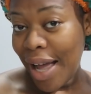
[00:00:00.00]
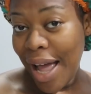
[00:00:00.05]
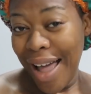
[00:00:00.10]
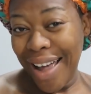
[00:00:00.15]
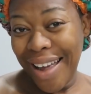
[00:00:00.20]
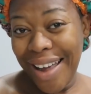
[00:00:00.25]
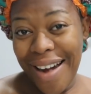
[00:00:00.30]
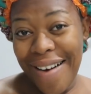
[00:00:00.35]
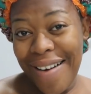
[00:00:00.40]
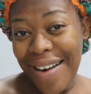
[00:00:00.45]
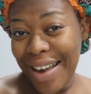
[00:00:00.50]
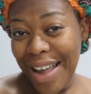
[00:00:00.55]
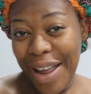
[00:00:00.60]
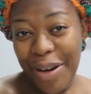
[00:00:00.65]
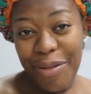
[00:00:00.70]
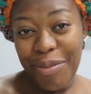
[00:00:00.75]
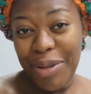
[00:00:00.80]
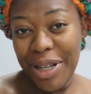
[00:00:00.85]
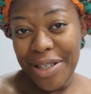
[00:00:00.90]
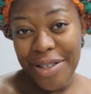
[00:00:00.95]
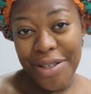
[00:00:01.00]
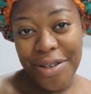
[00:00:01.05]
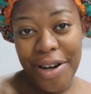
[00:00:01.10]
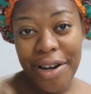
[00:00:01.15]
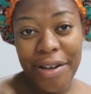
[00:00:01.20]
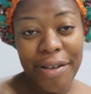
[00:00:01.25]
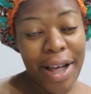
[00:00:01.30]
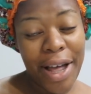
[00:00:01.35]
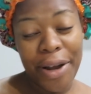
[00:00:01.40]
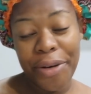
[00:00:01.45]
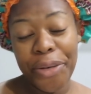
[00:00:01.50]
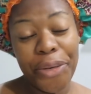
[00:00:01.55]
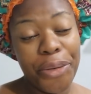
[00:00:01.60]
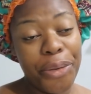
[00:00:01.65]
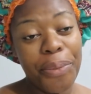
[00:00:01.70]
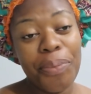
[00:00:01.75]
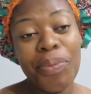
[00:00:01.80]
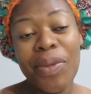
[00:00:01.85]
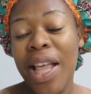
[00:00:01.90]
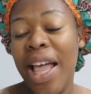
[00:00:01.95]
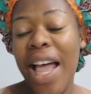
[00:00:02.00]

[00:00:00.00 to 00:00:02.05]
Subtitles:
Ankara kind of material. I don't know.